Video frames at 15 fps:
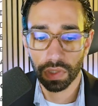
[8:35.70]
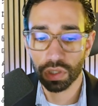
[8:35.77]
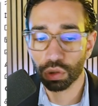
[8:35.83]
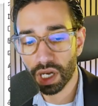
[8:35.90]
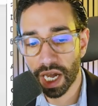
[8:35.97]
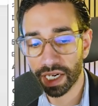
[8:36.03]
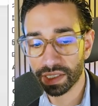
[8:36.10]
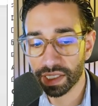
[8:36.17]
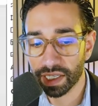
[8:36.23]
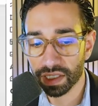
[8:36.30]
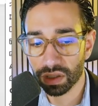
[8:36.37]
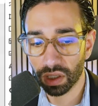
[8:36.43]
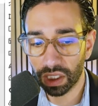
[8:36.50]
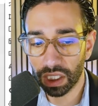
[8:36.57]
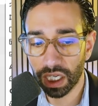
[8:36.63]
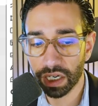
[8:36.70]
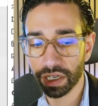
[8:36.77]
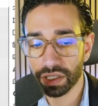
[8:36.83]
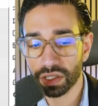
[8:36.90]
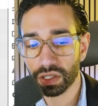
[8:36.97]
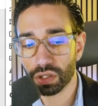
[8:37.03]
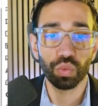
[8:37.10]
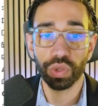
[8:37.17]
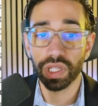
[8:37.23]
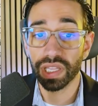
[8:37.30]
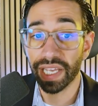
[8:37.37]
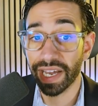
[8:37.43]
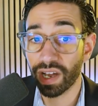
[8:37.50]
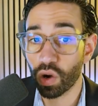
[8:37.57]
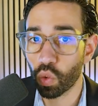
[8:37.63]
And so acting as the client, we
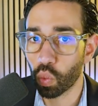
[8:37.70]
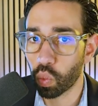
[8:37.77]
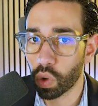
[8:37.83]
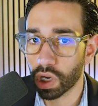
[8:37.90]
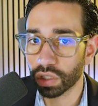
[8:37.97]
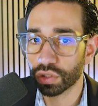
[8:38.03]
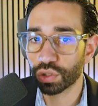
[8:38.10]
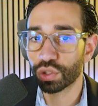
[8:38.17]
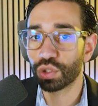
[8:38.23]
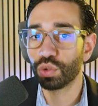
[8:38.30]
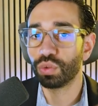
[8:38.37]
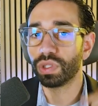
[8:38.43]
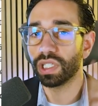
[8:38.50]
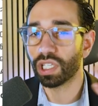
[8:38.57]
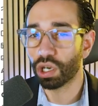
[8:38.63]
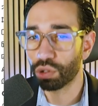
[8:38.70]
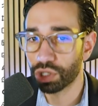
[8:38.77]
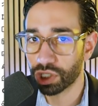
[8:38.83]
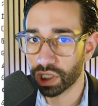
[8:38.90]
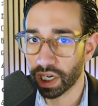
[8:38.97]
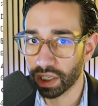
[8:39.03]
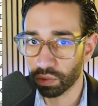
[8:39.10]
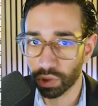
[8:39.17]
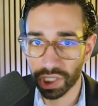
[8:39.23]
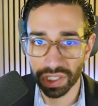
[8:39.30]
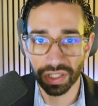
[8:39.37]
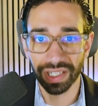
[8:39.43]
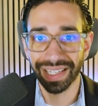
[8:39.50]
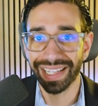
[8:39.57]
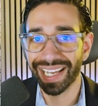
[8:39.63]
now want to negotiate, which is
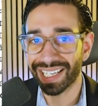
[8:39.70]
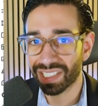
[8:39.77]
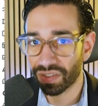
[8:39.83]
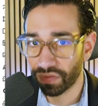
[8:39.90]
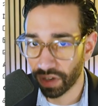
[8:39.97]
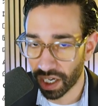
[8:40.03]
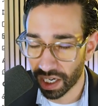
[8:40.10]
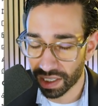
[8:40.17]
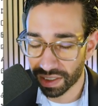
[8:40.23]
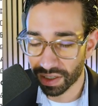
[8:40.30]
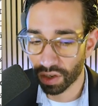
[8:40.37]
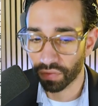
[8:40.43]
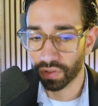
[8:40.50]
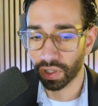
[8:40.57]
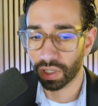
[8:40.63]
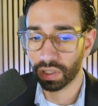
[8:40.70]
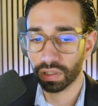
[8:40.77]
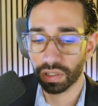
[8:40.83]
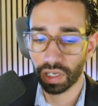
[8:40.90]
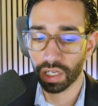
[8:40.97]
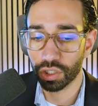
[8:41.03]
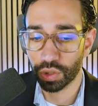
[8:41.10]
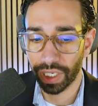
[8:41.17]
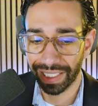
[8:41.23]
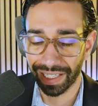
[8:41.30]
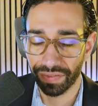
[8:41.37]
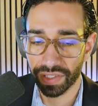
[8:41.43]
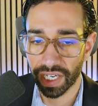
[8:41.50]
the next phase of the contract life